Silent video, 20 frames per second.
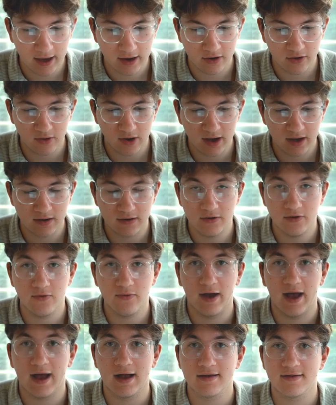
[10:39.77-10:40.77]
and create a
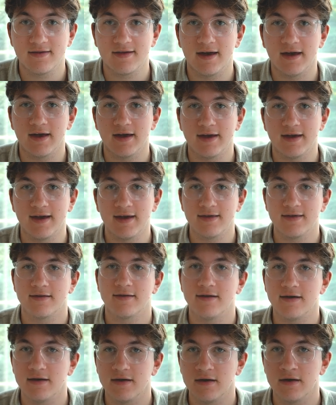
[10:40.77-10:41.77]
new ad set
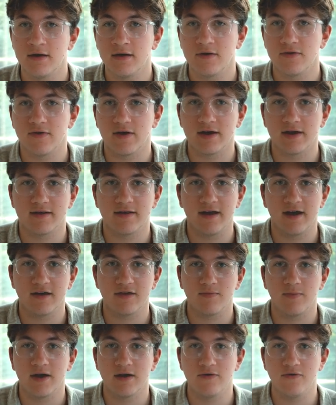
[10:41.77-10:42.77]
against it so I could
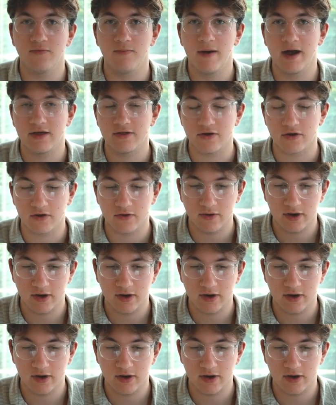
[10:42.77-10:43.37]
test my new batch of